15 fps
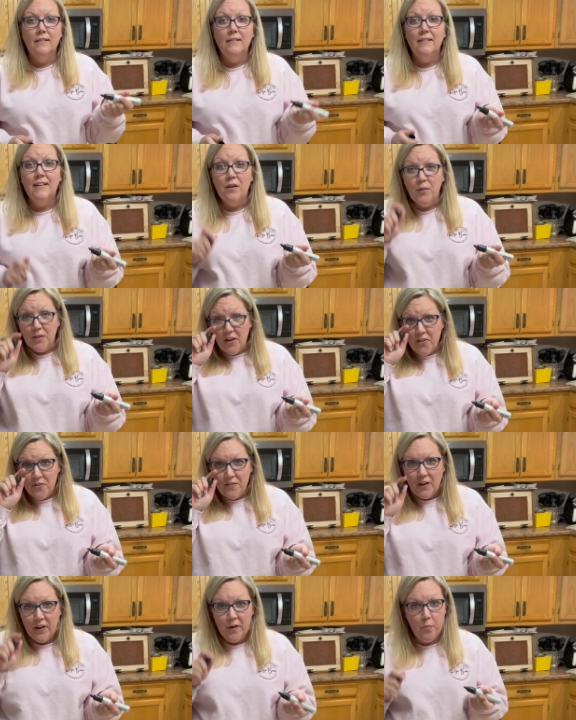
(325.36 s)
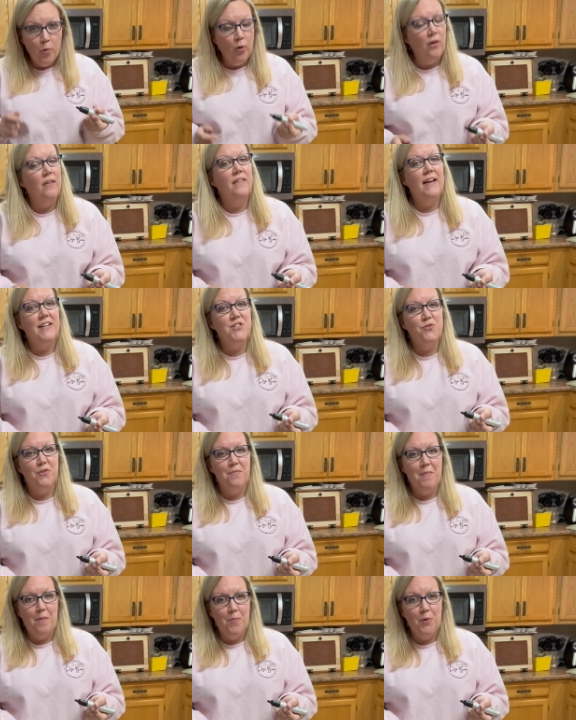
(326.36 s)
Now, another very important thing to
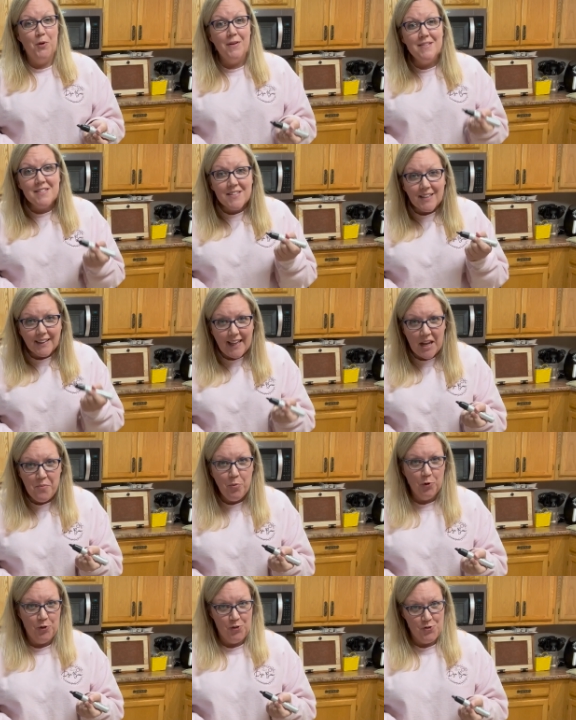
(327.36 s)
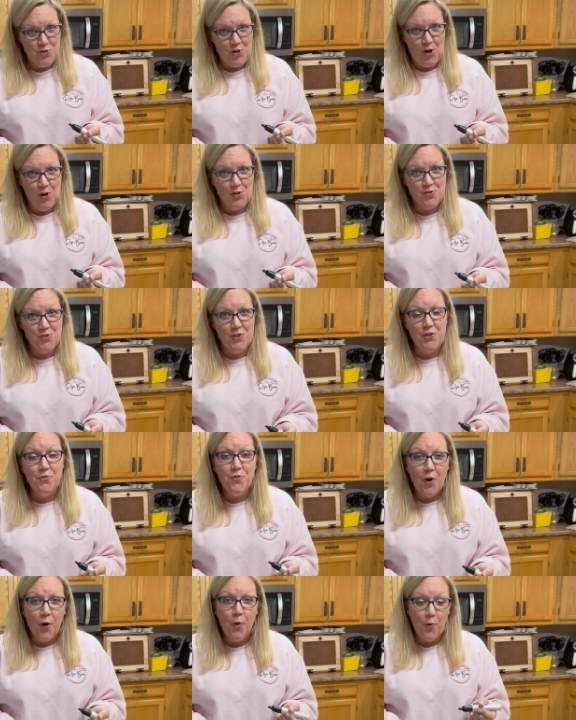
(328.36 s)
remember is to label your jars so you
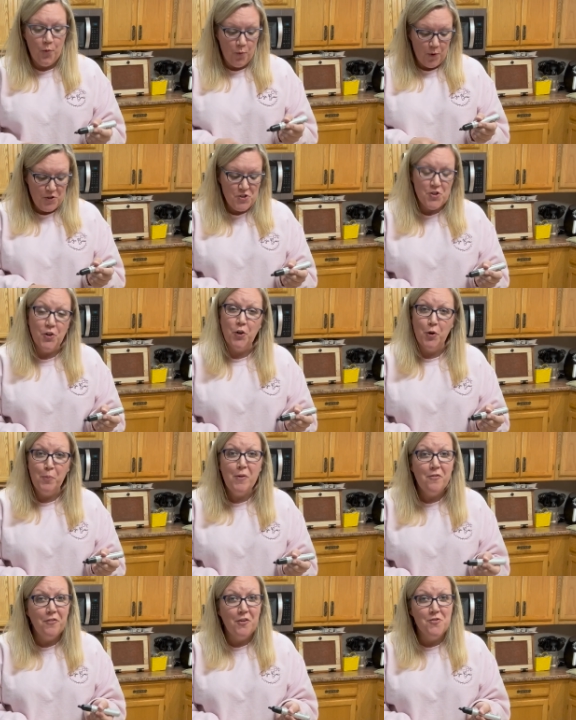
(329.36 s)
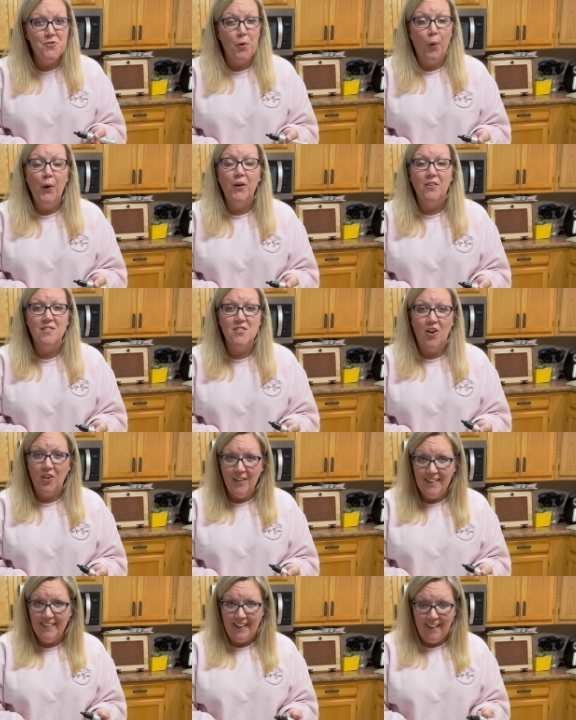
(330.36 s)
know which herb-infused oils are
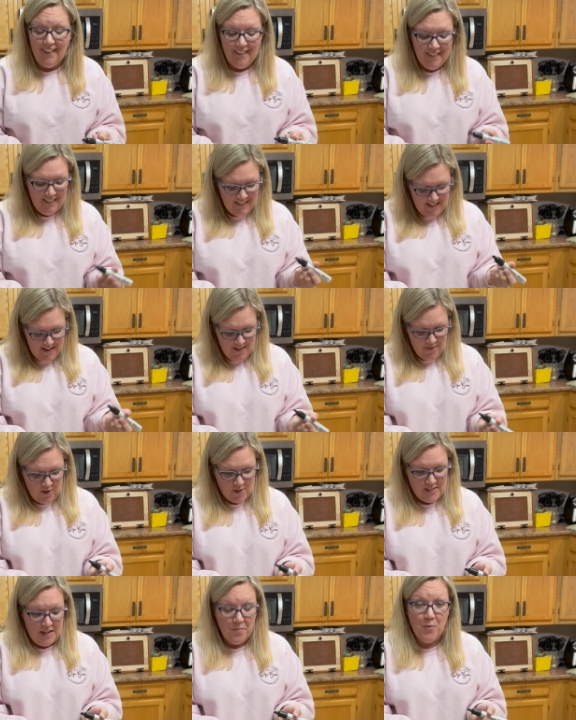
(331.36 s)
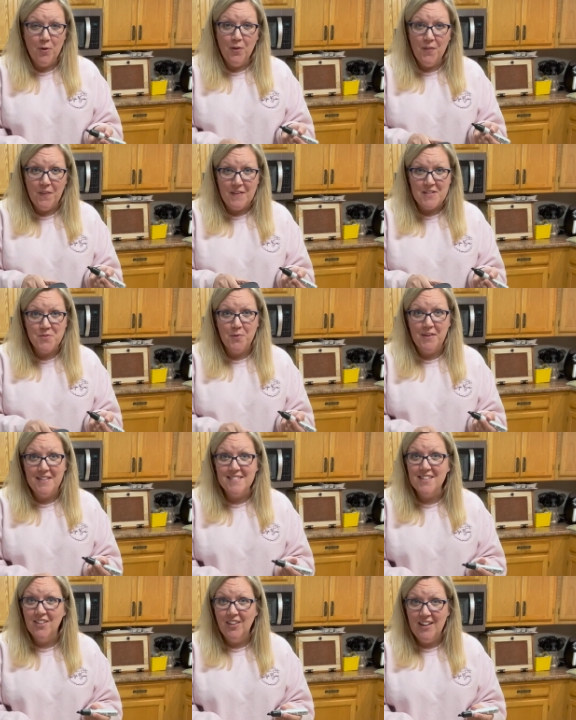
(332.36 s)
in there. For example, this one
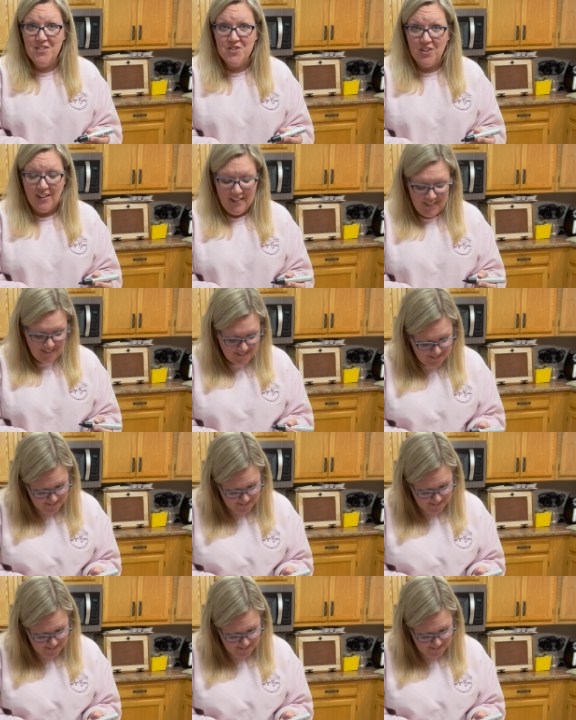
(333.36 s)
is Calendula.